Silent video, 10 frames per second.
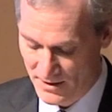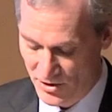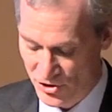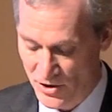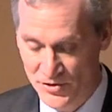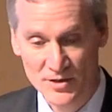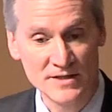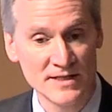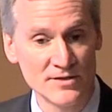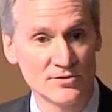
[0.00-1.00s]
She also
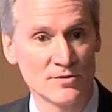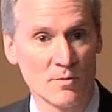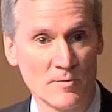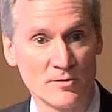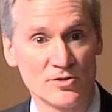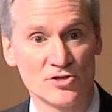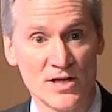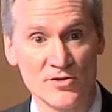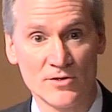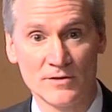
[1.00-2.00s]
continued to promote
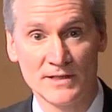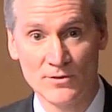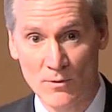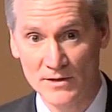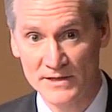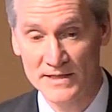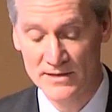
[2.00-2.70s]
gender equality,